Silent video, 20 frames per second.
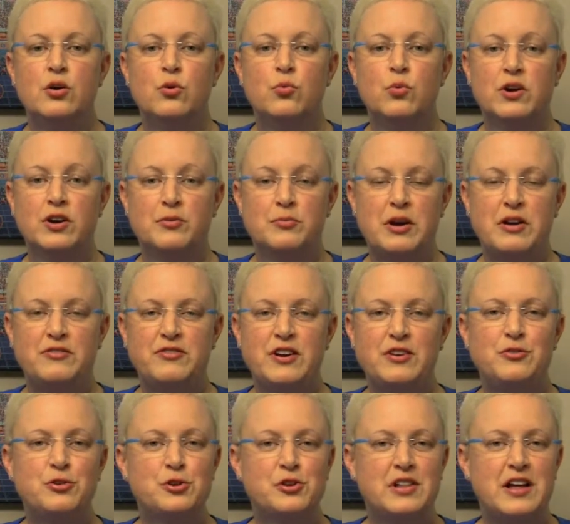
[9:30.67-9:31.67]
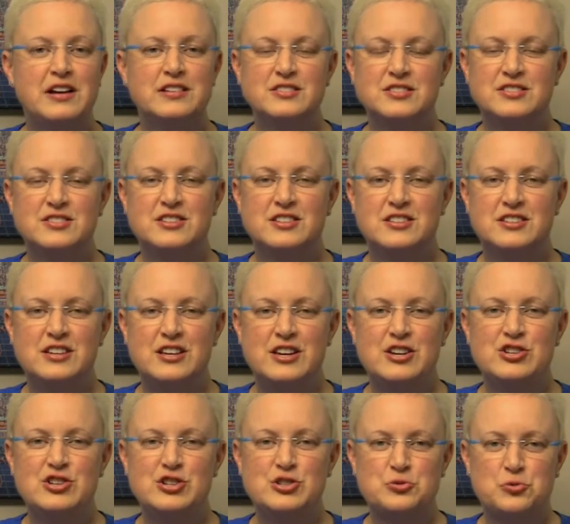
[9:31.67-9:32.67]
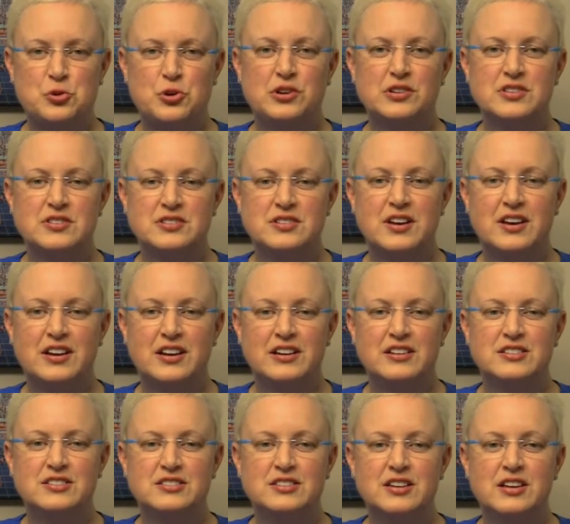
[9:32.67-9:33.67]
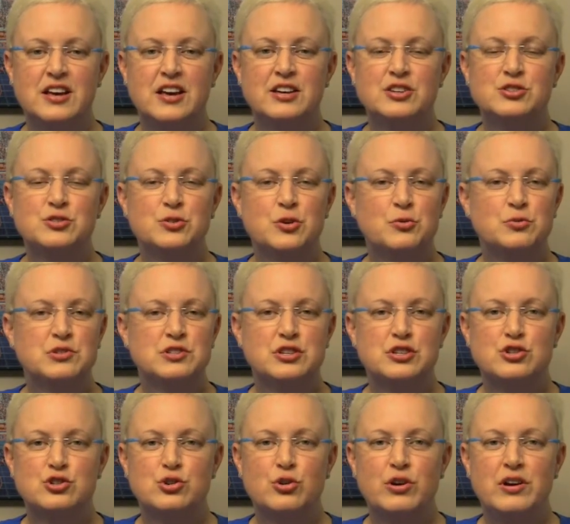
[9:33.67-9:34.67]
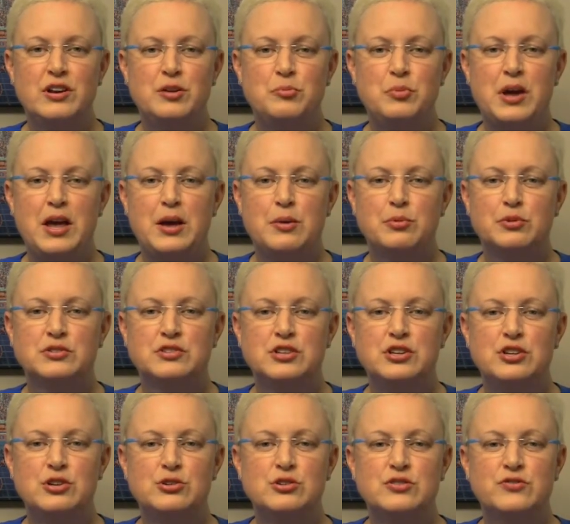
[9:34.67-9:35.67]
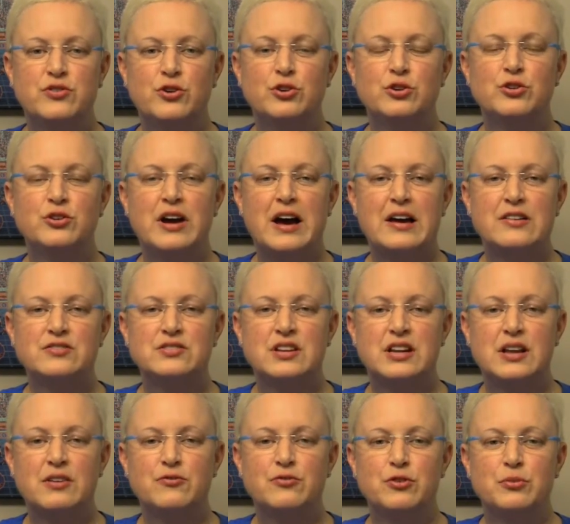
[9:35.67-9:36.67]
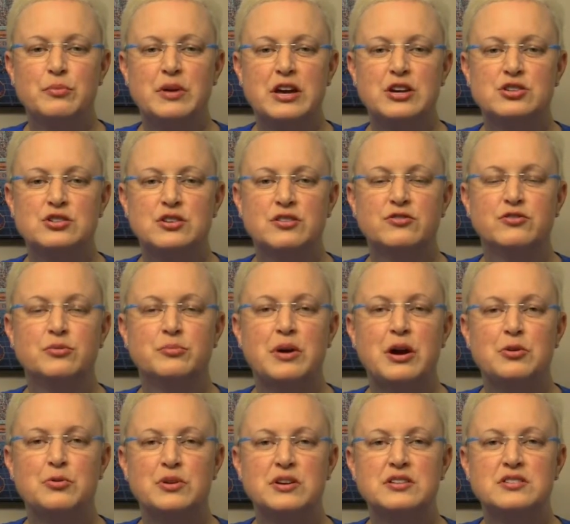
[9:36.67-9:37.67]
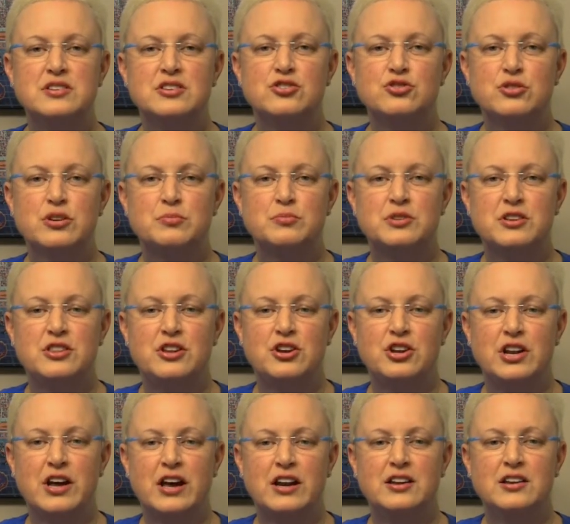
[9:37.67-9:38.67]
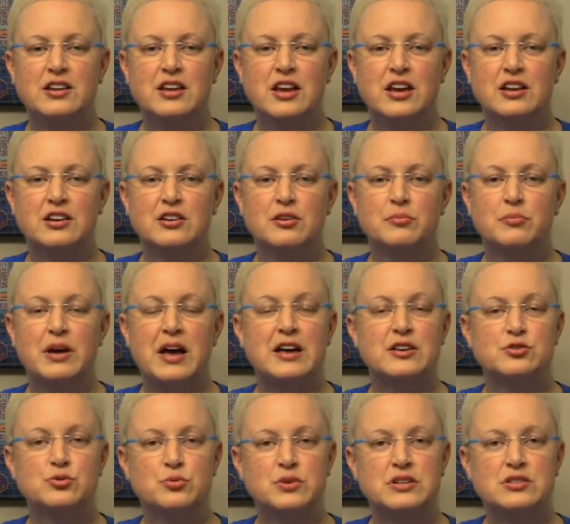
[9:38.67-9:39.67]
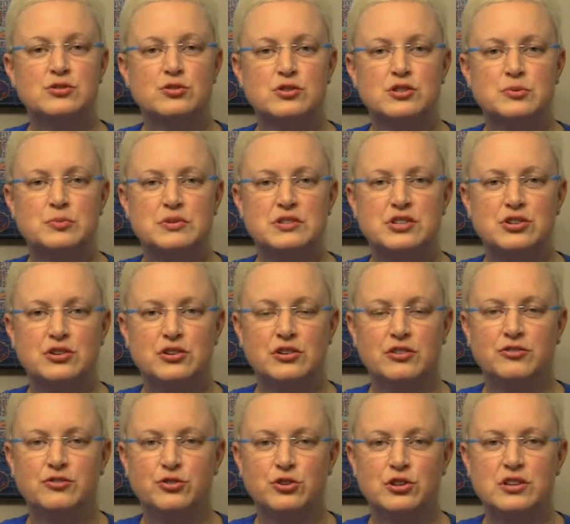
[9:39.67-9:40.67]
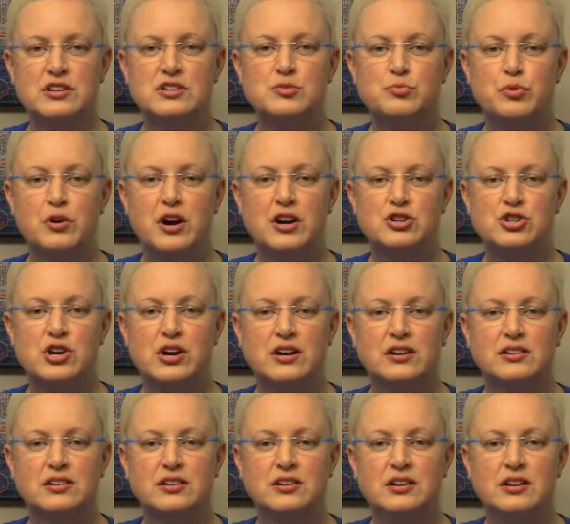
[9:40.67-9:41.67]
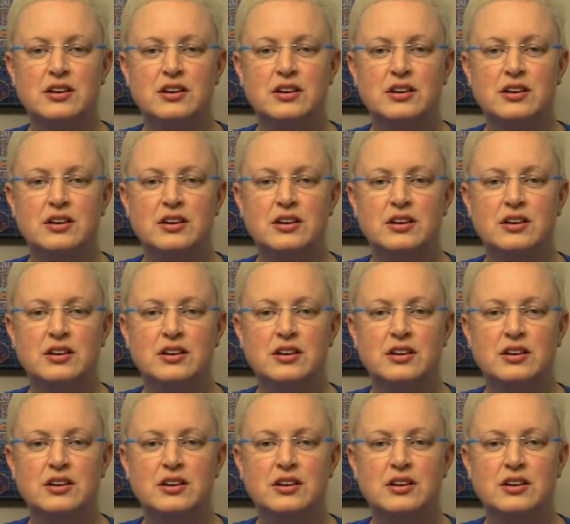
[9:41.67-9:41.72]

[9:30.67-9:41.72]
One of my favorite classes to teach is World Studies, so it was a joy to be able to use photographs and information from my recent trip to the United Kingdom as resource material for this project.